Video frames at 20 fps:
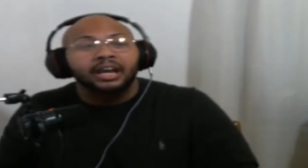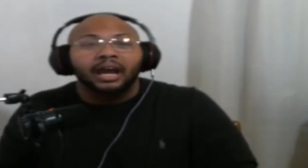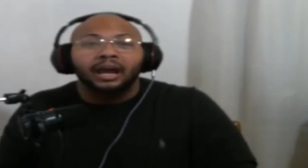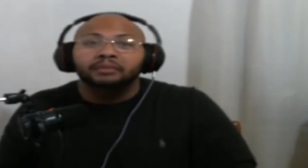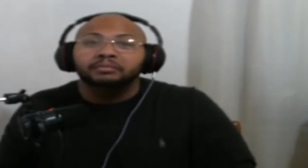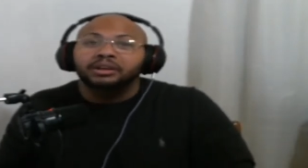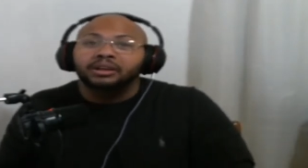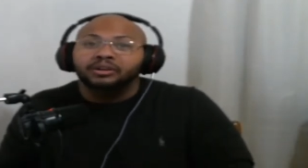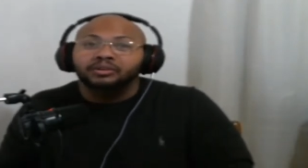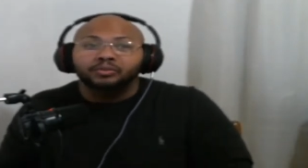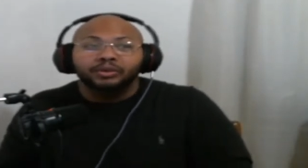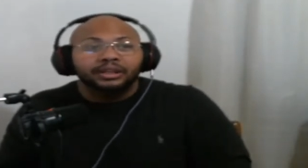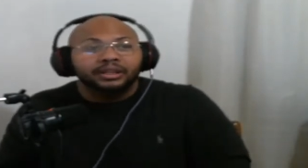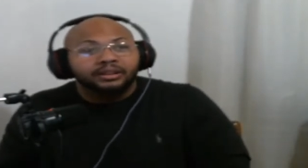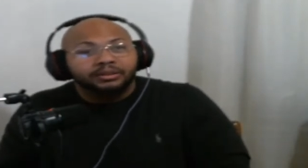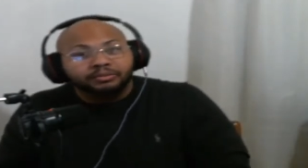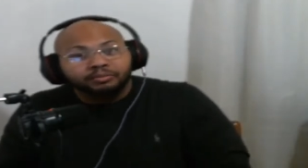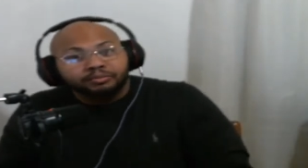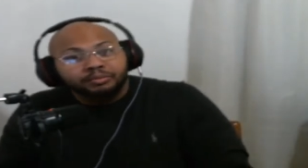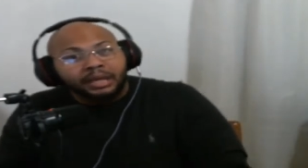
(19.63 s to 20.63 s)
I mean, we
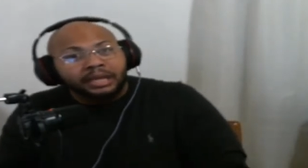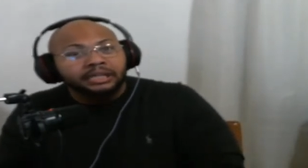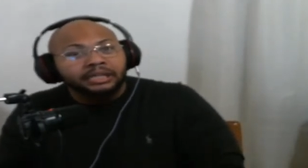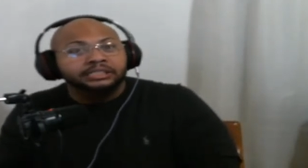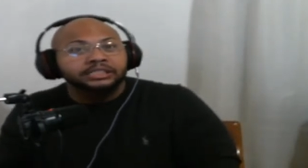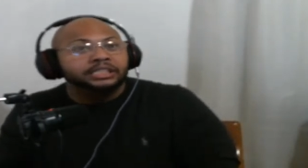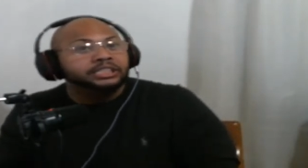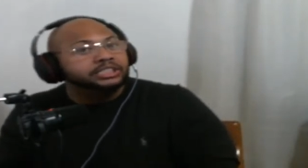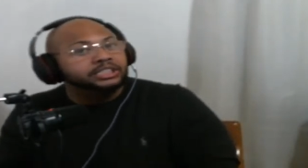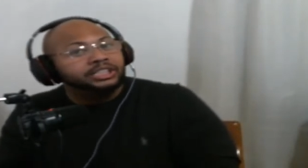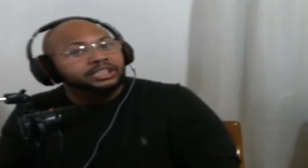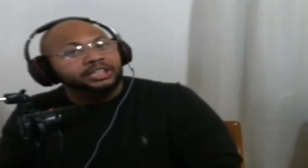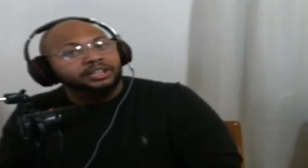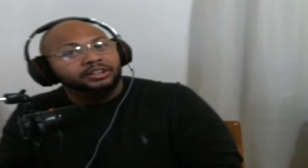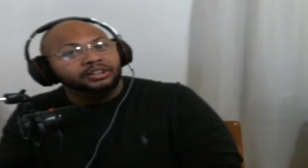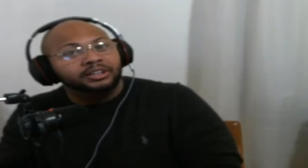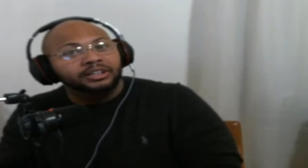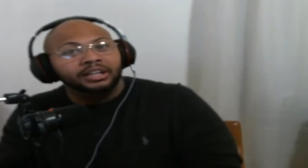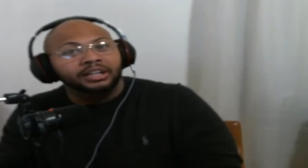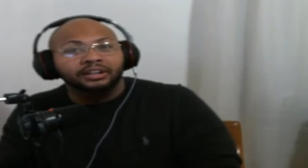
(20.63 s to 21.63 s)
pay attention
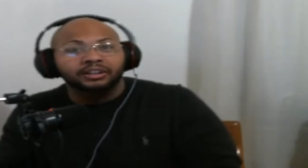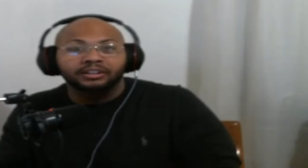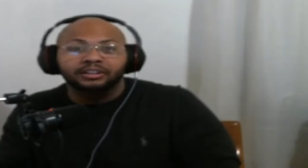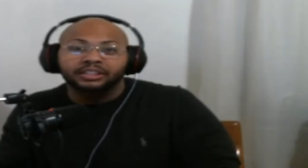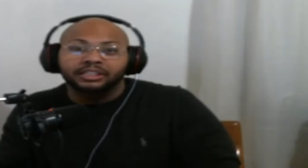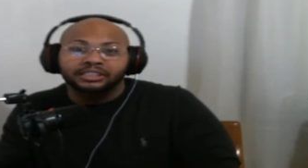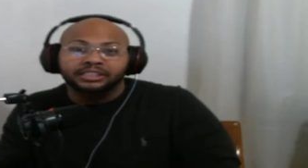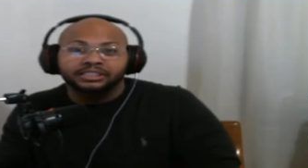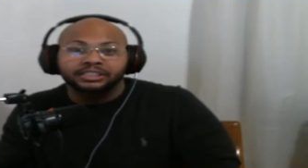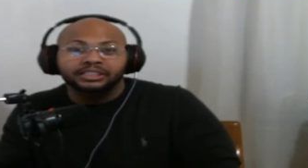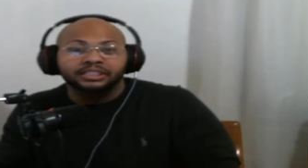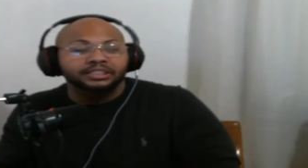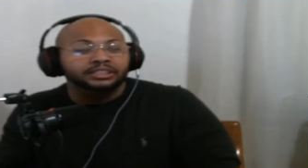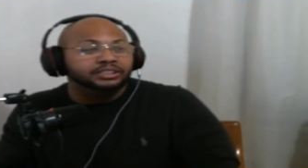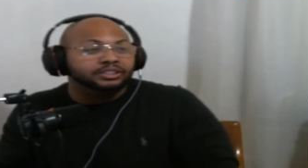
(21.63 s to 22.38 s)
here and there and listen